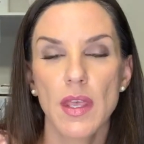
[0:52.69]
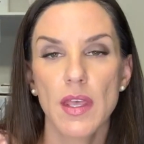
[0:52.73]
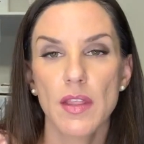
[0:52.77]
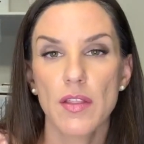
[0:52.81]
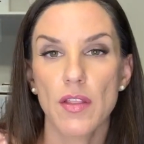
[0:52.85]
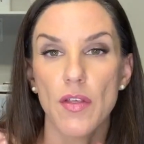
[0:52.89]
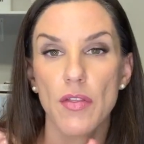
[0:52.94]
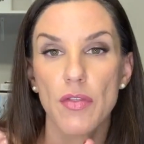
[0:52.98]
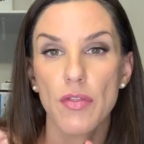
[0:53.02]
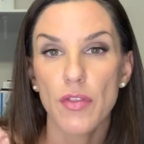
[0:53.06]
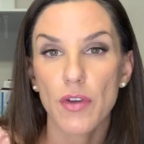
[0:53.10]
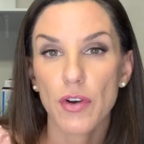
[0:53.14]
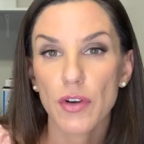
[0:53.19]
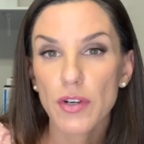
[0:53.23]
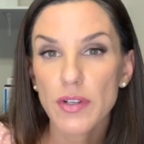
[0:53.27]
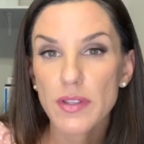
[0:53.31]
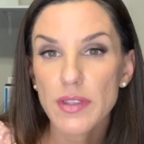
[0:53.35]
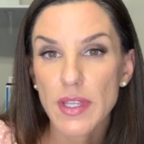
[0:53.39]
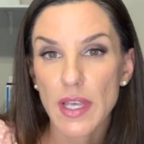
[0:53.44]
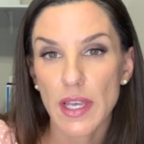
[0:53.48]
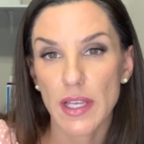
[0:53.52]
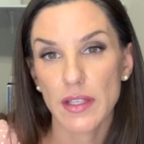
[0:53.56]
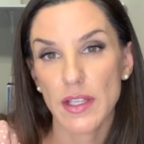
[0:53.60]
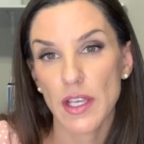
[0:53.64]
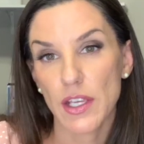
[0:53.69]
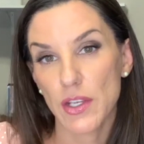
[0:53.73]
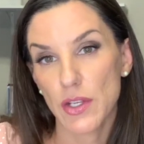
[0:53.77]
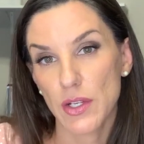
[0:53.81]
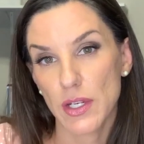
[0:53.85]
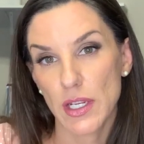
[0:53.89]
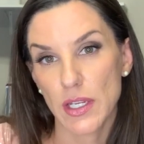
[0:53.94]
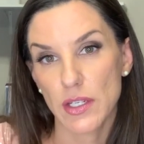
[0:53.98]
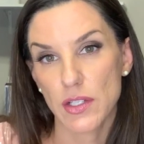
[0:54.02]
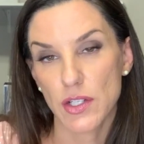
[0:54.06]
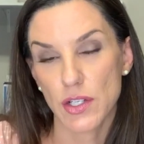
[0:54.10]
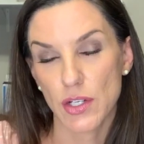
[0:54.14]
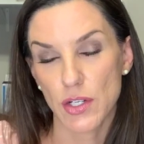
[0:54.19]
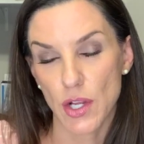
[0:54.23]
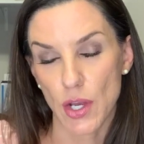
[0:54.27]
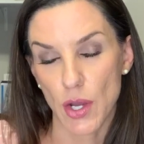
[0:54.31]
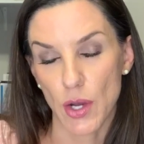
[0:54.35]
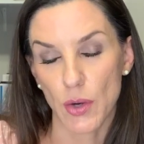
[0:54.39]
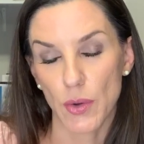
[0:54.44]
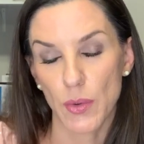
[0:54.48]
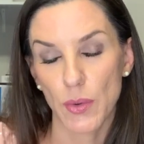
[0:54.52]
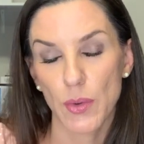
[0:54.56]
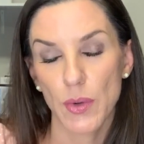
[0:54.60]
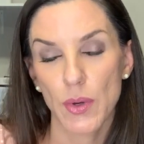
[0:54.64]
The third thing that you need to
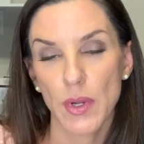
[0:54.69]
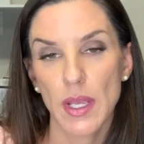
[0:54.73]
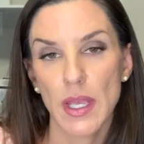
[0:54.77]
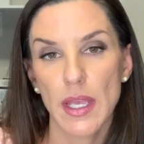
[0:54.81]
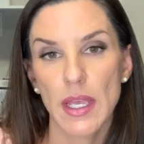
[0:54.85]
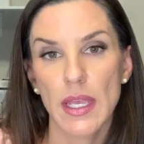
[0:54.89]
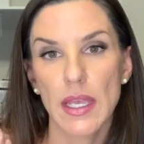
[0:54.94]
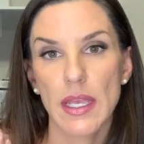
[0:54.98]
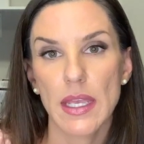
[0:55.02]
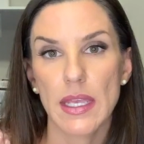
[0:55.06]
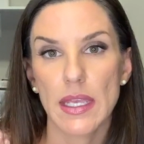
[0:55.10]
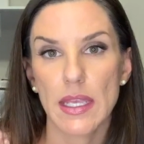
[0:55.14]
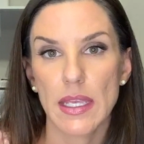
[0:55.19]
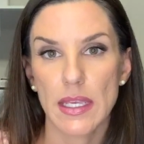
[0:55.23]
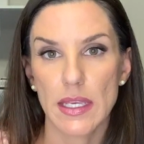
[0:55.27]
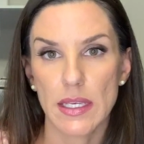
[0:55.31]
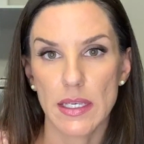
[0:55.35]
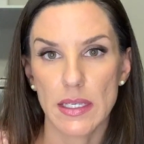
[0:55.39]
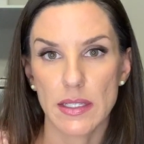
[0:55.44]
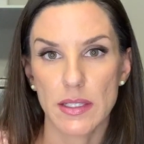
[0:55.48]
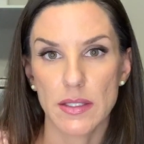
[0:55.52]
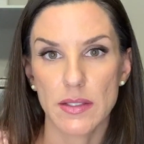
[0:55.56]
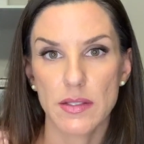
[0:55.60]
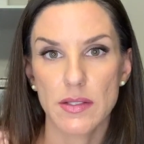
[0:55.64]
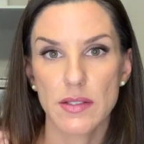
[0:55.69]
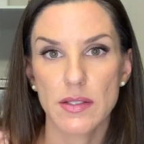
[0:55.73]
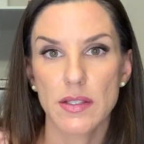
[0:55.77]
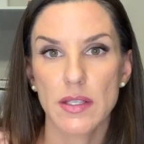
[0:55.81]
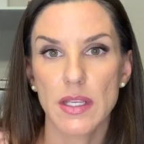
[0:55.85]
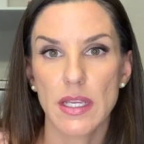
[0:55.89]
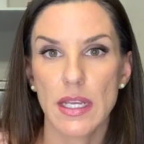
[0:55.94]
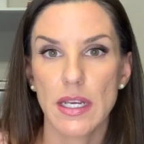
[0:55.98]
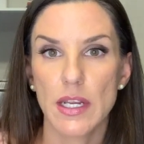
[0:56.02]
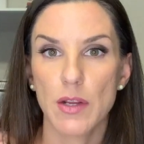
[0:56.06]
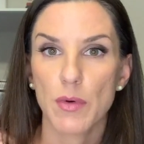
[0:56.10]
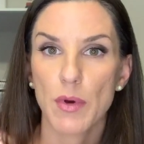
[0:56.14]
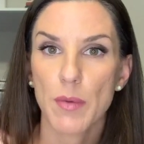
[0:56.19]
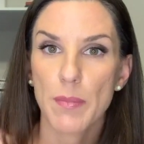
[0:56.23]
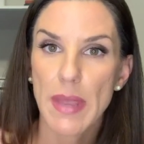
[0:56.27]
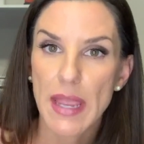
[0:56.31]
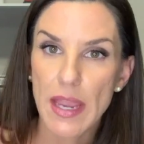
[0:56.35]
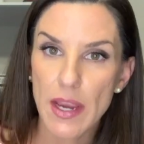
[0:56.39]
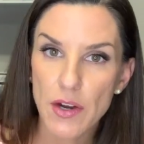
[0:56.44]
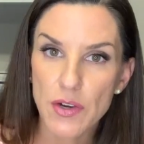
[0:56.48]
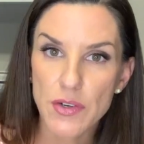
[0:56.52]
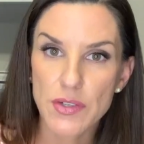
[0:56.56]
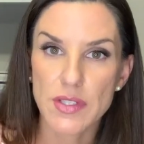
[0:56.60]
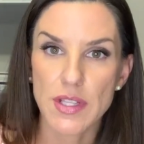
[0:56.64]
know is any
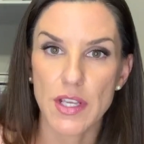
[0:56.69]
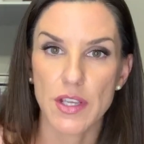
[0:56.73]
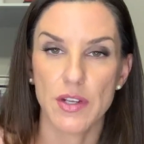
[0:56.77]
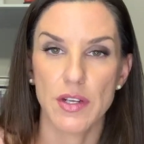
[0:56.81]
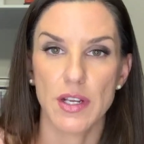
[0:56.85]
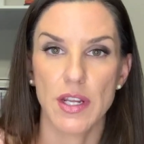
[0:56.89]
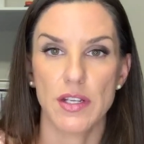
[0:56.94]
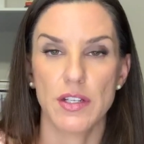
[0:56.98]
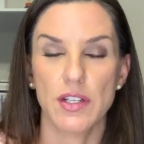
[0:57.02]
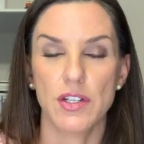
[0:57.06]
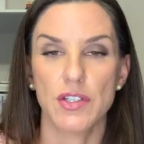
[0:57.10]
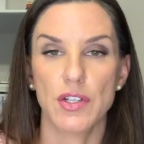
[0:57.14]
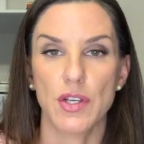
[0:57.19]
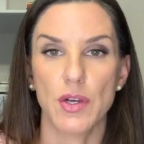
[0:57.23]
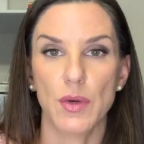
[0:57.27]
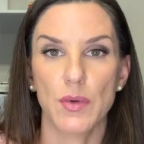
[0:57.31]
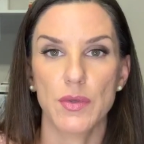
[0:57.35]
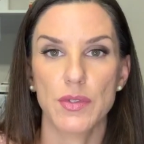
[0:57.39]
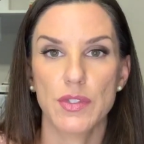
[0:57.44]
repairs that you need to do.